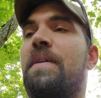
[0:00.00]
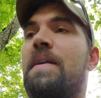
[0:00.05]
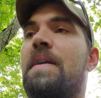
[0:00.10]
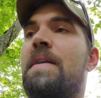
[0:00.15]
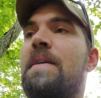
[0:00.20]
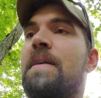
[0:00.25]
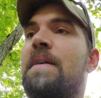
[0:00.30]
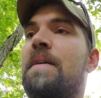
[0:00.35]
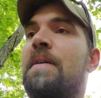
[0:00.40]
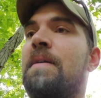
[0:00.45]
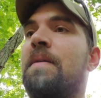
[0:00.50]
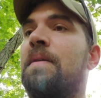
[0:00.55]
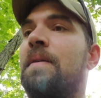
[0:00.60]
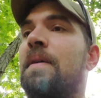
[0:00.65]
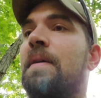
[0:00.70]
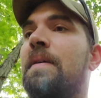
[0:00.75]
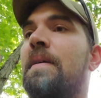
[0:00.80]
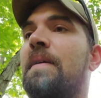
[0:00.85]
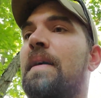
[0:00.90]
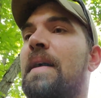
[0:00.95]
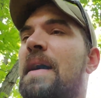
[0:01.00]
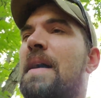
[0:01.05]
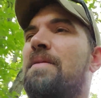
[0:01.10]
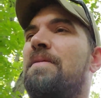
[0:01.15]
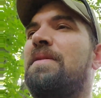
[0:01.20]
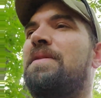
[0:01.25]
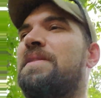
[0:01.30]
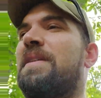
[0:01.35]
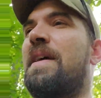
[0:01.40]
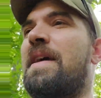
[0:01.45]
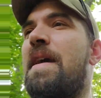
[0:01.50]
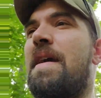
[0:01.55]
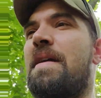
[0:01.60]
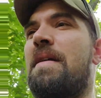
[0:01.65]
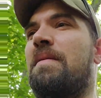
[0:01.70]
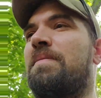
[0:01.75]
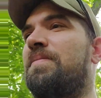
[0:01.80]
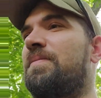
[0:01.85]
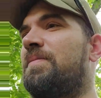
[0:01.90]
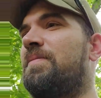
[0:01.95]
I would
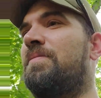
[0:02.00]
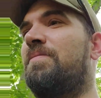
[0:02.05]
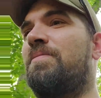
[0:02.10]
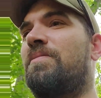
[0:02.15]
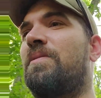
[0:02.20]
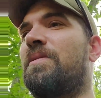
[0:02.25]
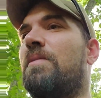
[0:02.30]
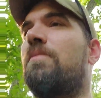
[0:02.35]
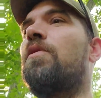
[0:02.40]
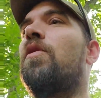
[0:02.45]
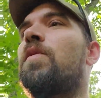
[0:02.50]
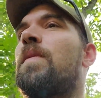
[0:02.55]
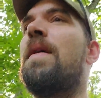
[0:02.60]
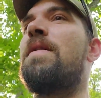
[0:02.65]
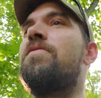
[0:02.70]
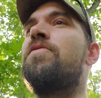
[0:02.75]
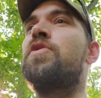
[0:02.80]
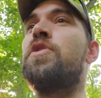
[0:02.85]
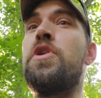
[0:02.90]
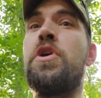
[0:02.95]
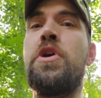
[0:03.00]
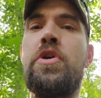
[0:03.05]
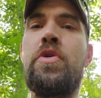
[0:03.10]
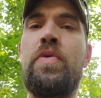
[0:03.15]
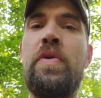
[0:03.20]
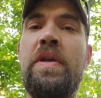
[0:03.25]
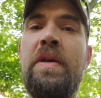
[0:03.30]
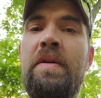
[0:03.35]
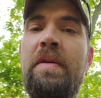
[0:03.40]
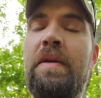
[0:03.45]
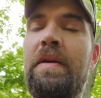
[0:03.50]
say, somewhere around noon.